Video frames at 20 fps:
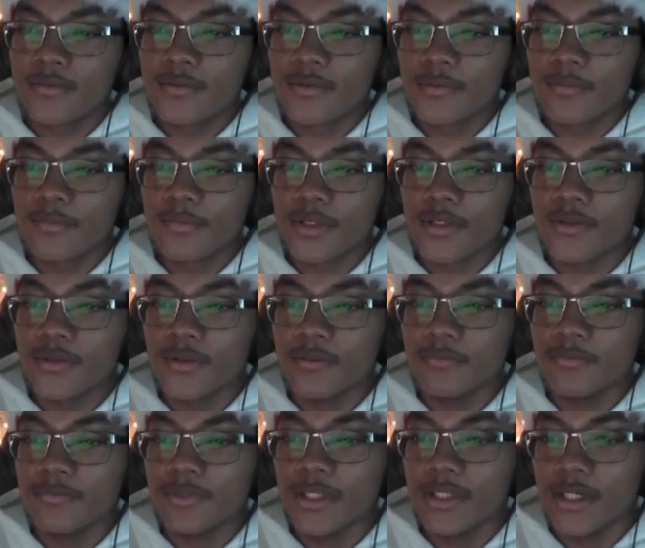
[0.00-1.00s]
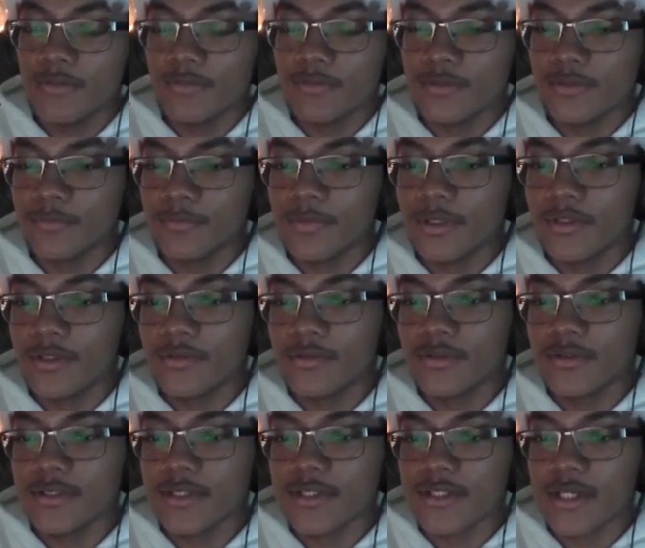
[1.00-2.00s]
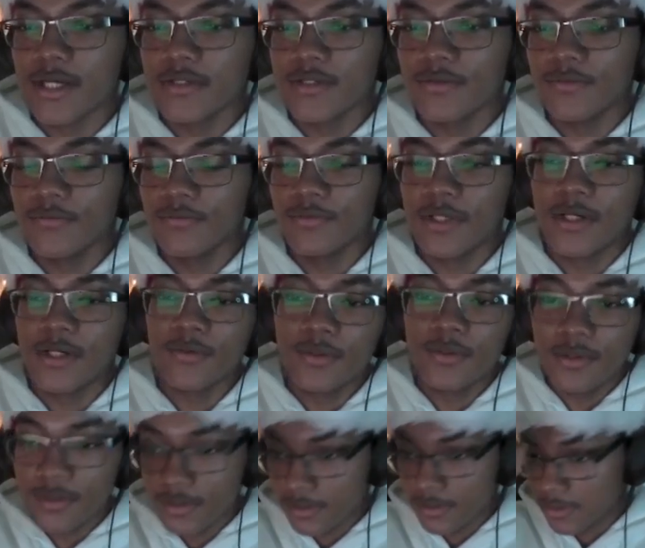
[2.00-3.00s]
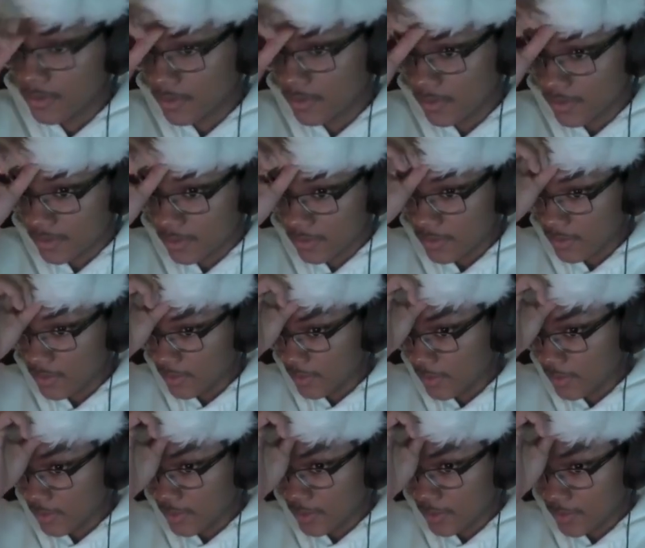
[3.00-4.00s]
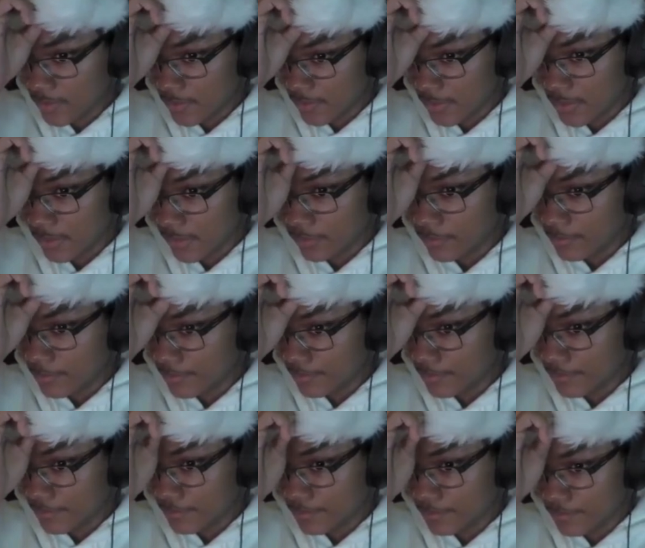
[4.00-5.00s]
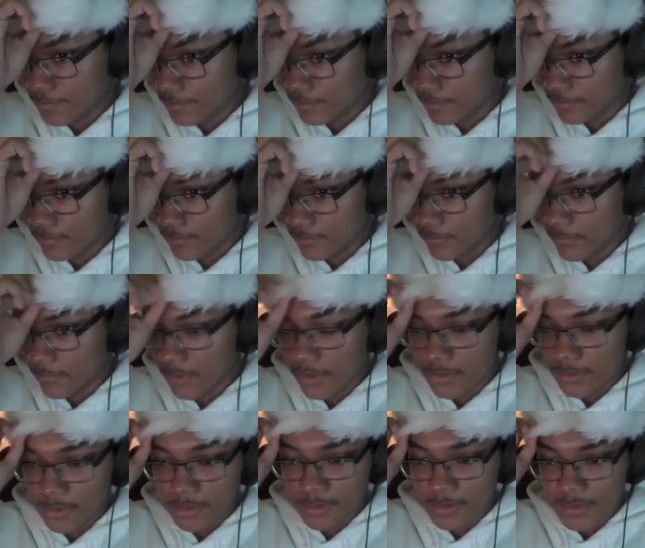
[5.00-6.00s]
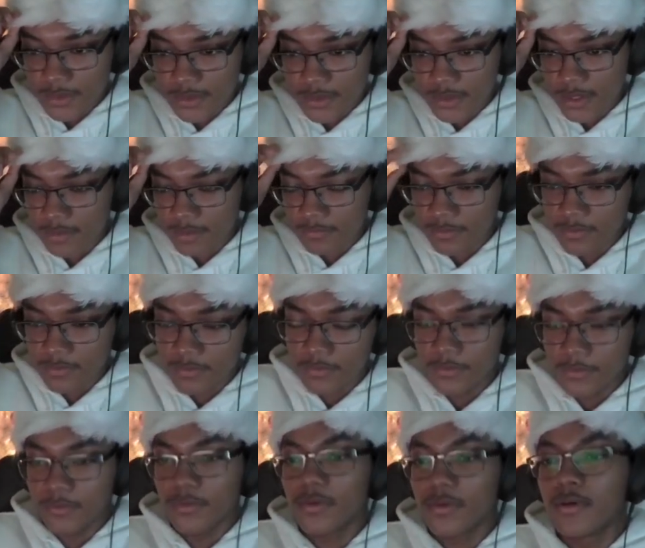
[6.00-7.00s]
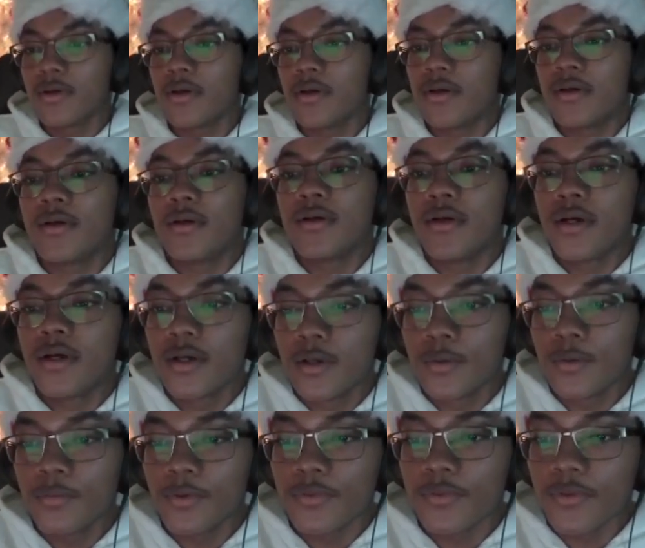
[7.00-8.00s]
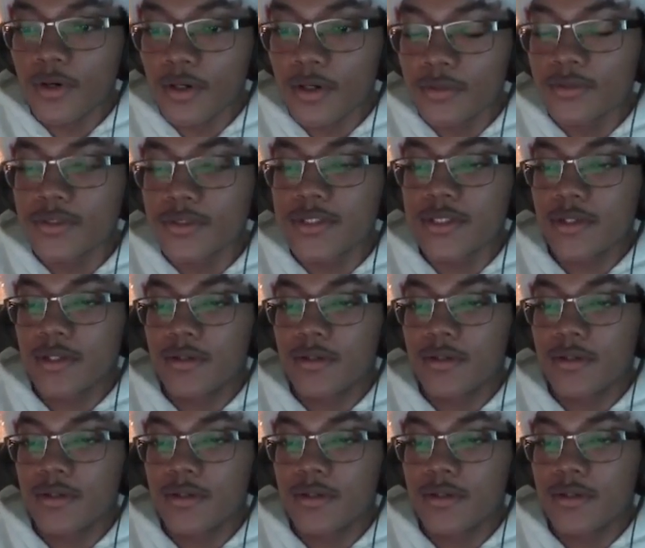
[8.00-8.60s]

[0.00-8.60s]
Poem, novel, painting, statue, flower. Well, all of these have to do with art